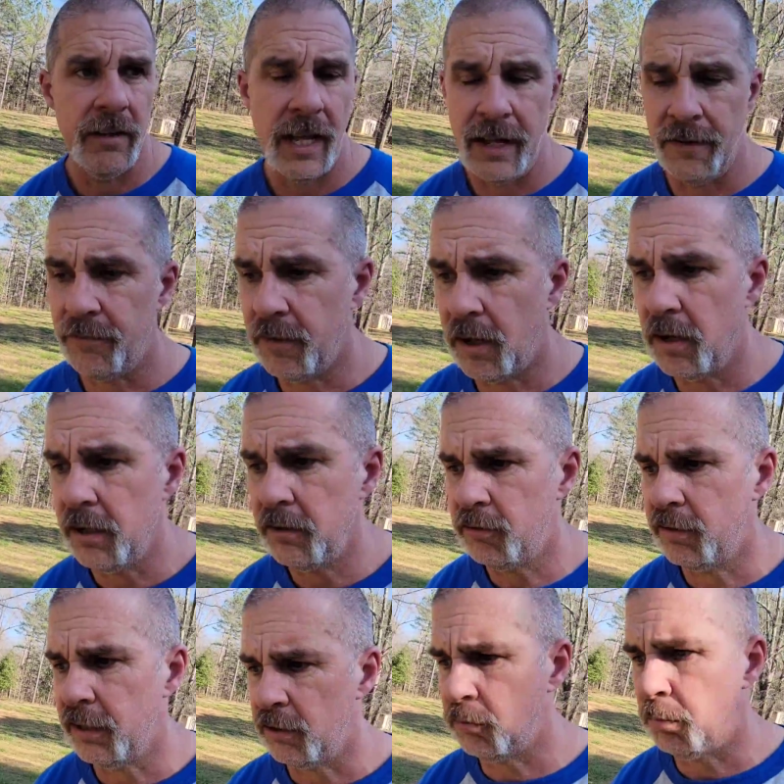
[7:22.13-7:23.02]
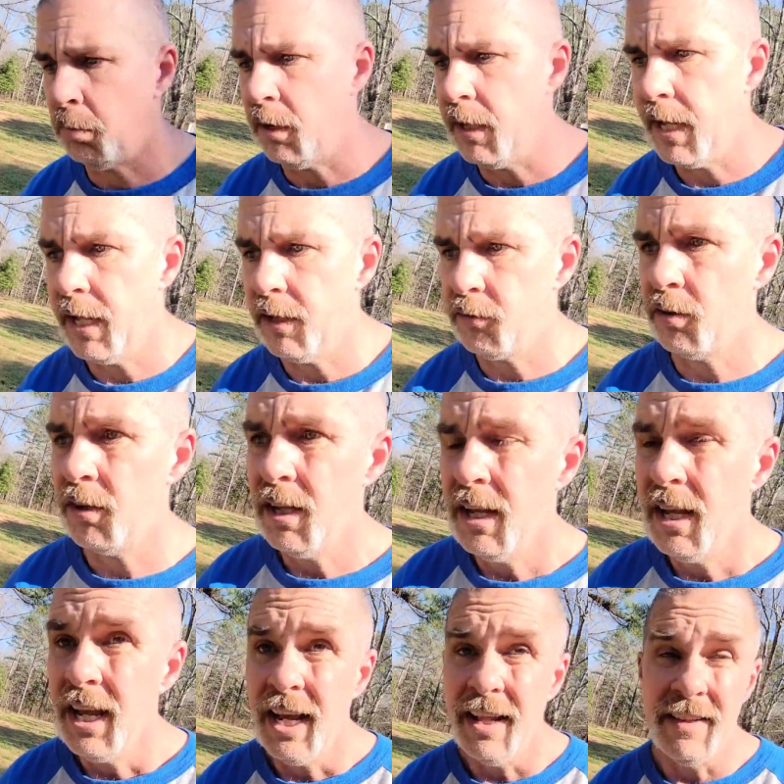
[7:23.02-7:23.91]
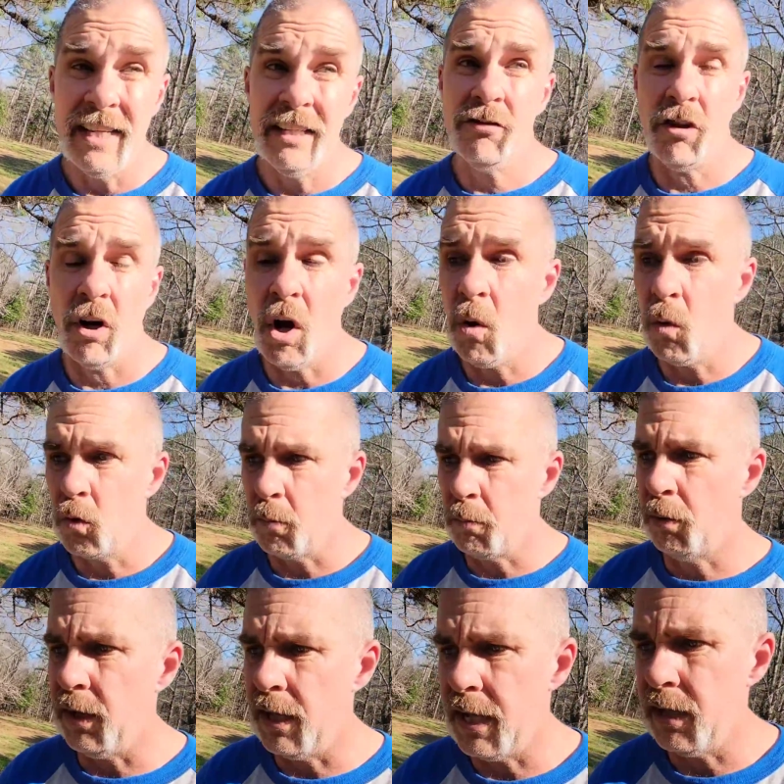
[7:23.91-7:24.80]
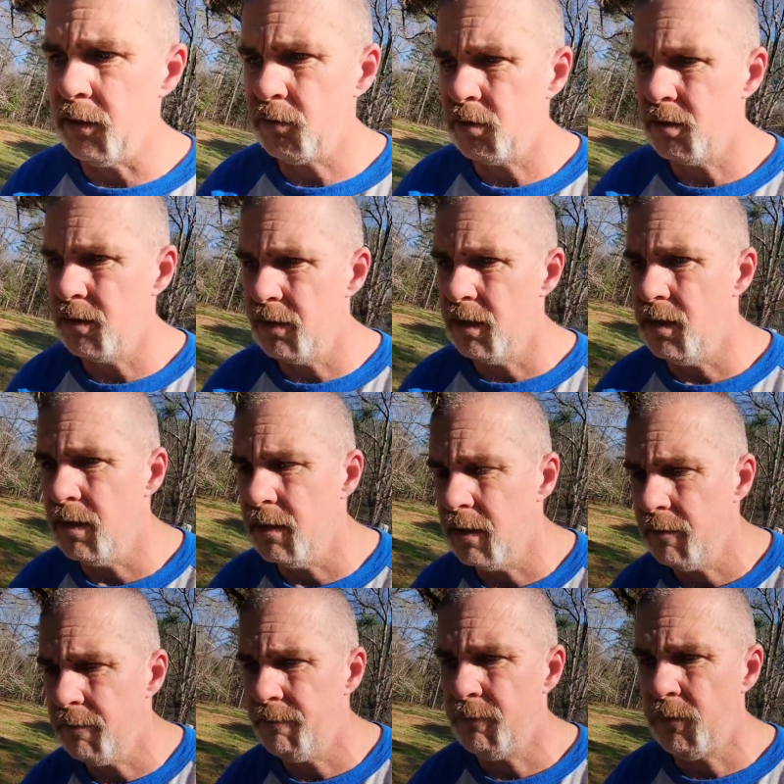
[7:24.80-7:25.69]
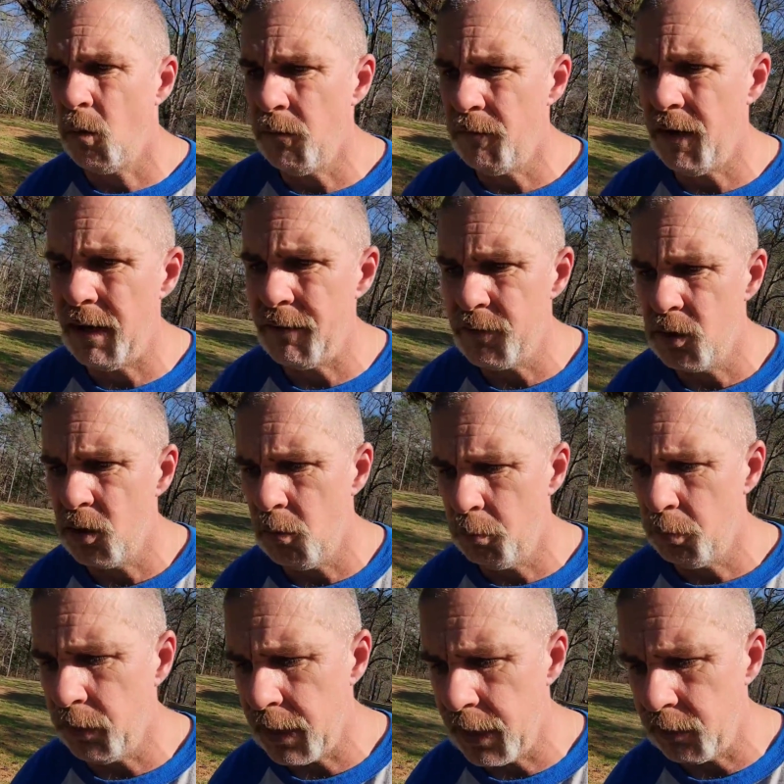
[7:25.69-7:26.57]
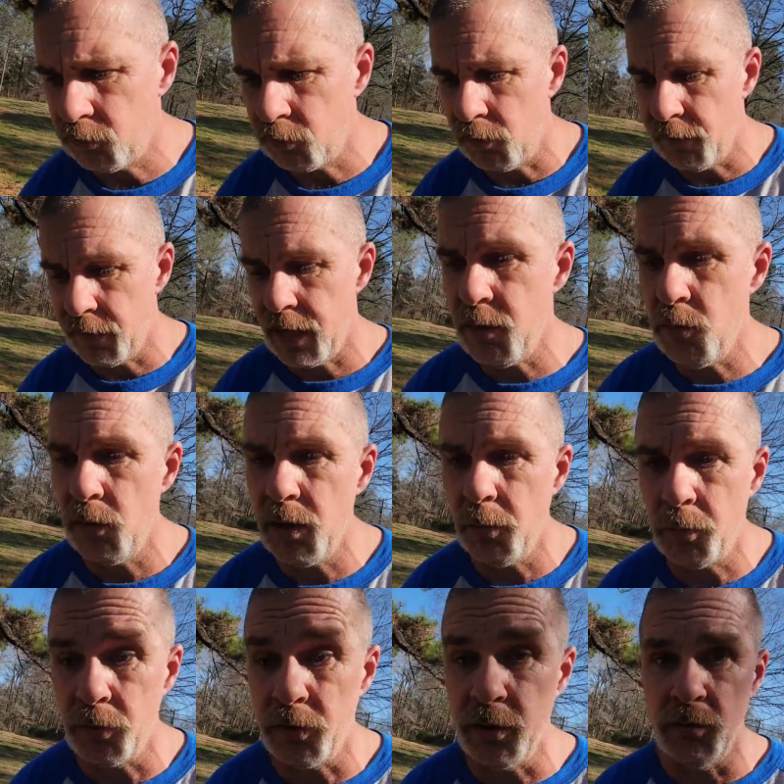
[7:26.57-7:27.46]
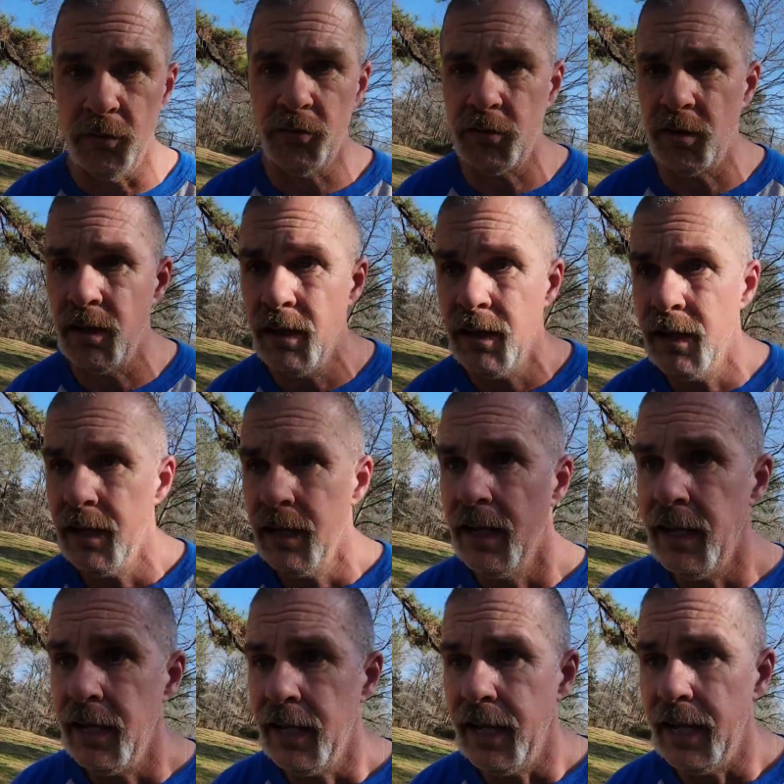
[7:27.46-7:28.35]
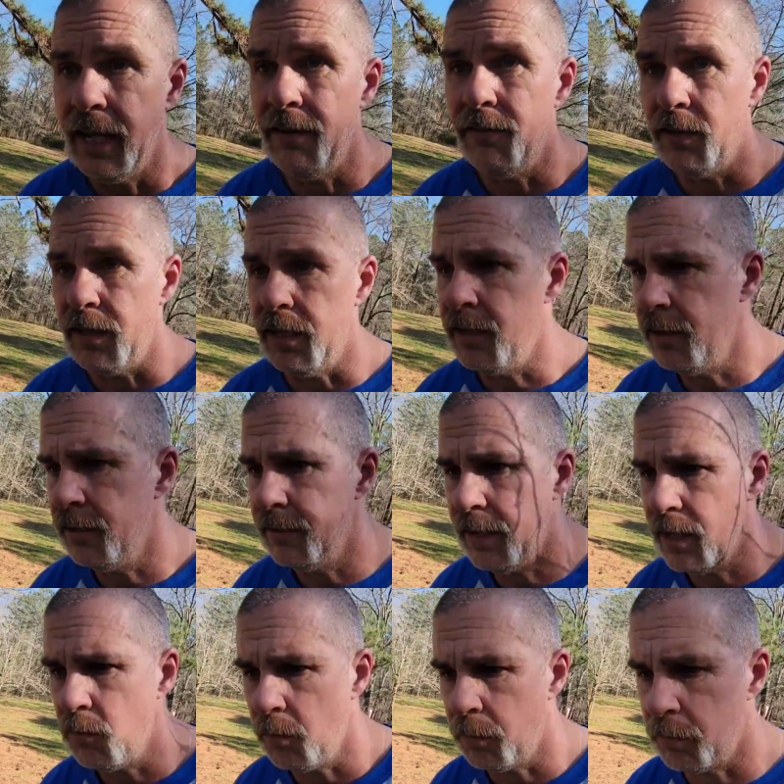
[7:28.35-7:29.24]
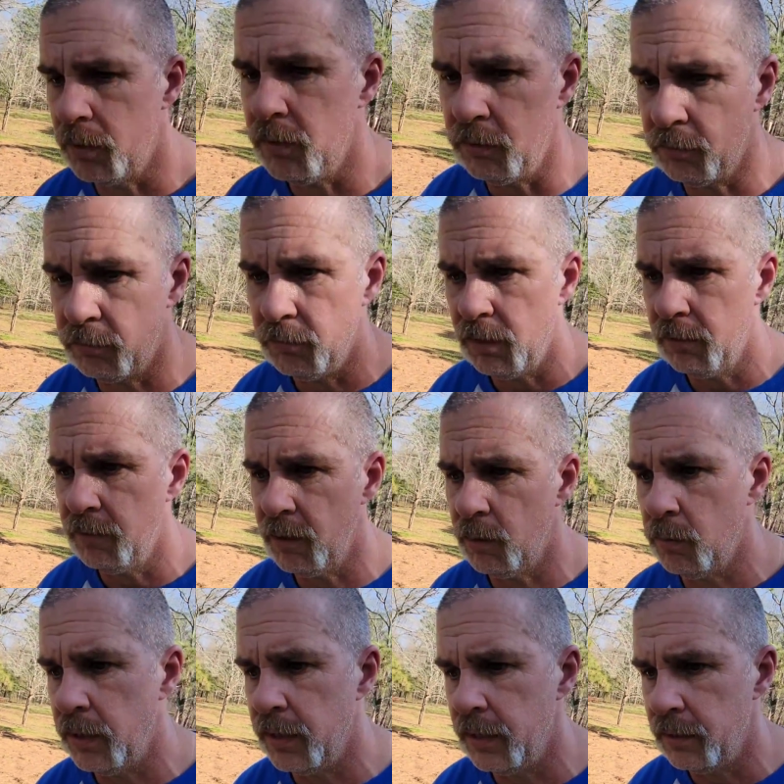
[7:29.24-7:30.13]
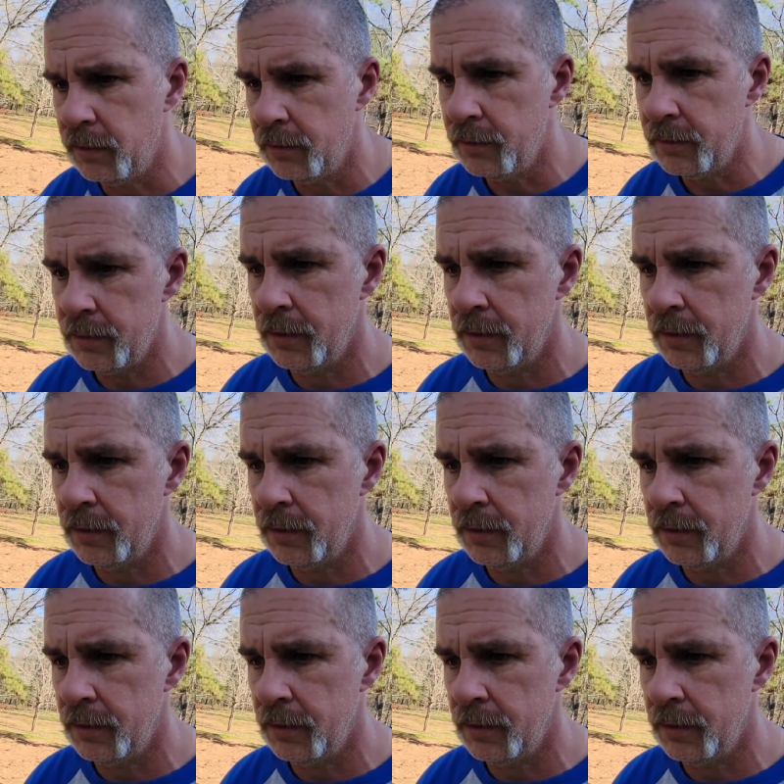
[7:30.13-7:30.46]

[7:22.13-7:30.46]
I have 36 plants and these are older plants. they're four or five year old plants. So they will produce heavily. They will produce really, really well.